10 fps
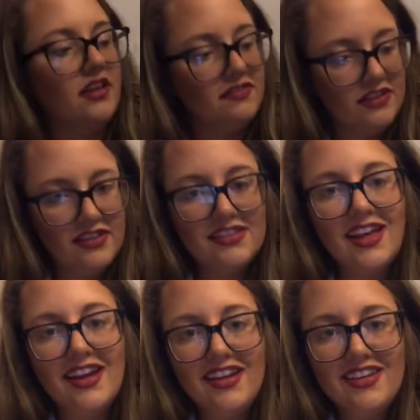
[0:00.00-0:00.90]
off to the
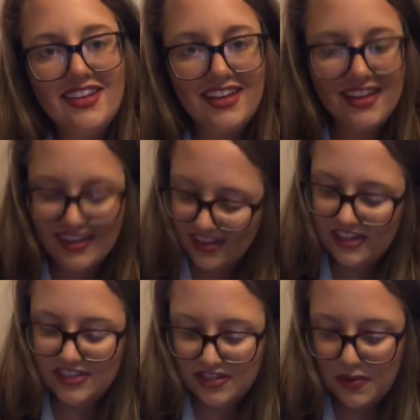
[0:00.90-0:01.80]
side again,
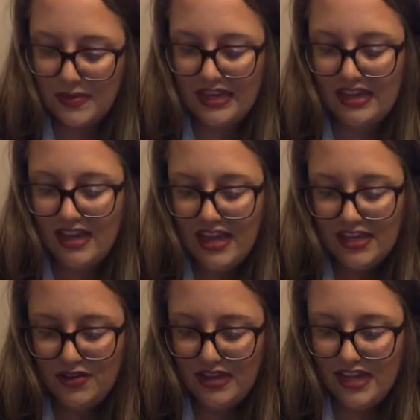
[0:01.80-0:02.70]
there's so many.
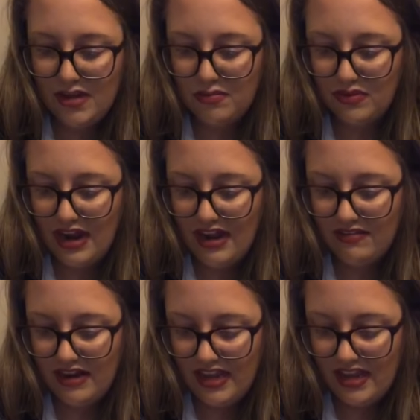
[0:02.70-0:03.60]
You get a
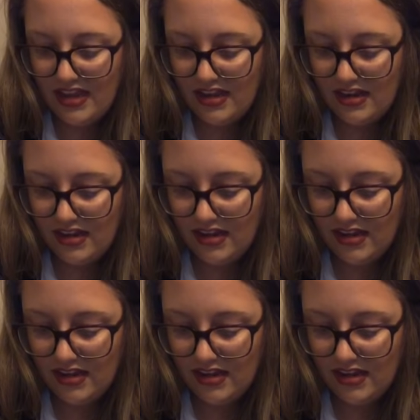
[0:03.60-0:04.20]
bright red,